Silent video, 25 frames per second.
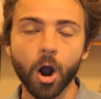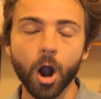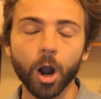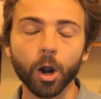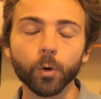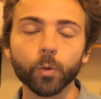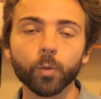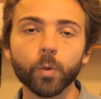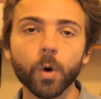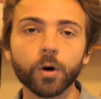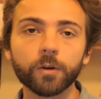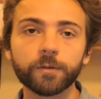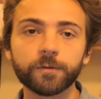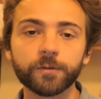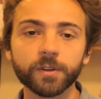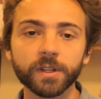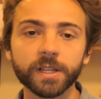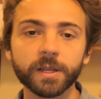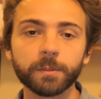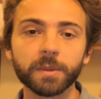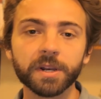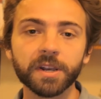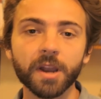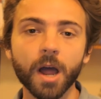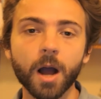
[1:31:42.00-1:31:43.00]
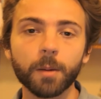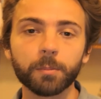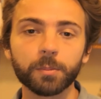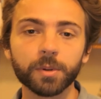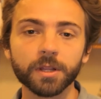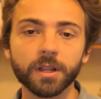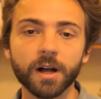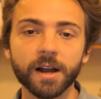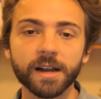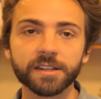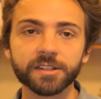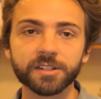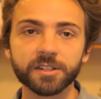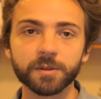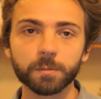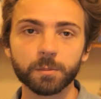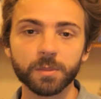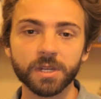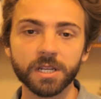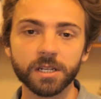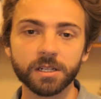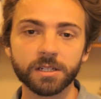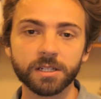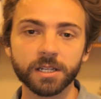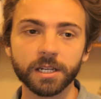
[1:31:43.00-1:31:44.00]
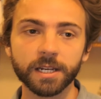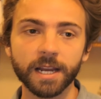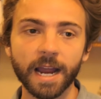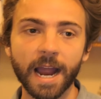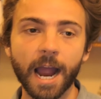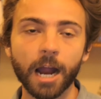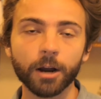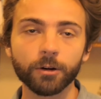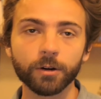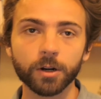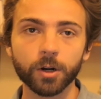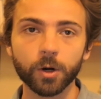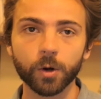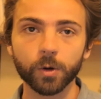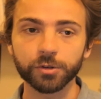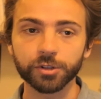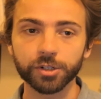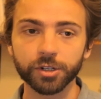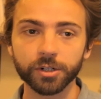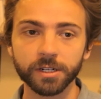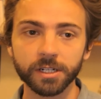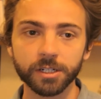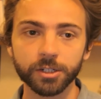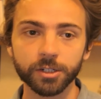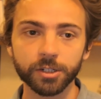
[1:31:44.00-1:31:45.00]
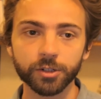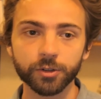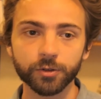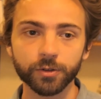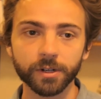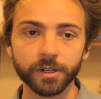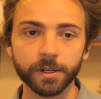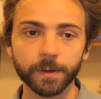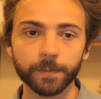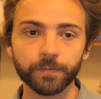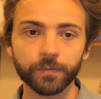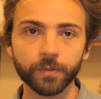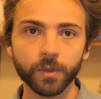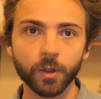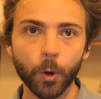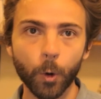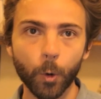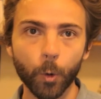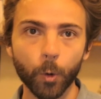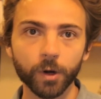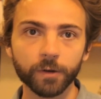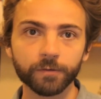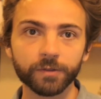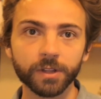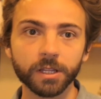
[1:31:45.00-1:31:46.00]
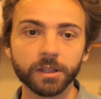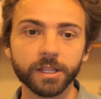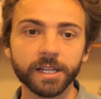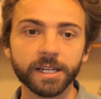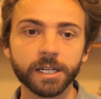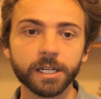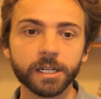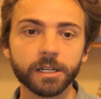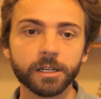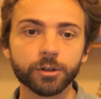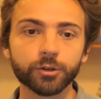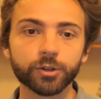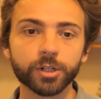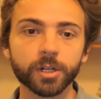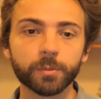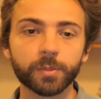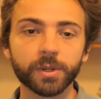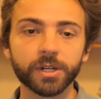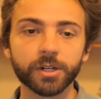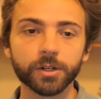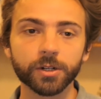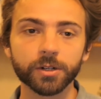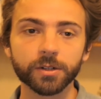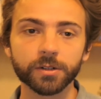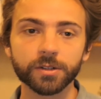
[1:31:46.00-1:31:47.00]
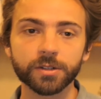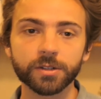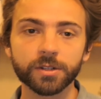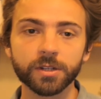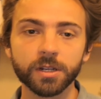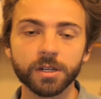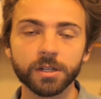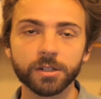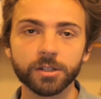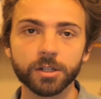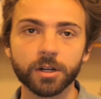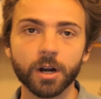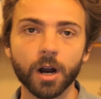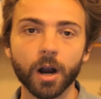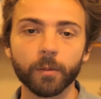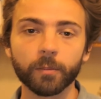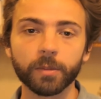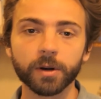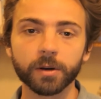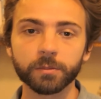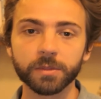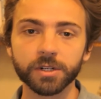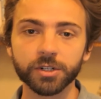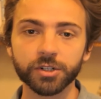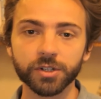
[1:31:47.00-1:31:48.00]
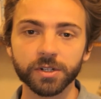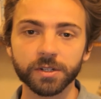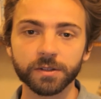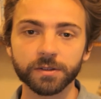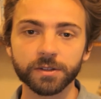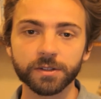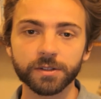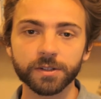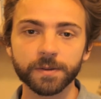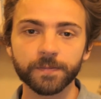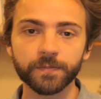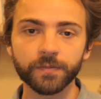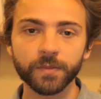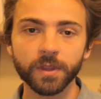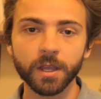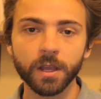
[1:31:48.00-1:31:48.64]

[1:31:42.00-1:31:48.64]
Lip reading: Our woefully monopolized meat and agriculture industry, one of the leading contributors to carbon emissions,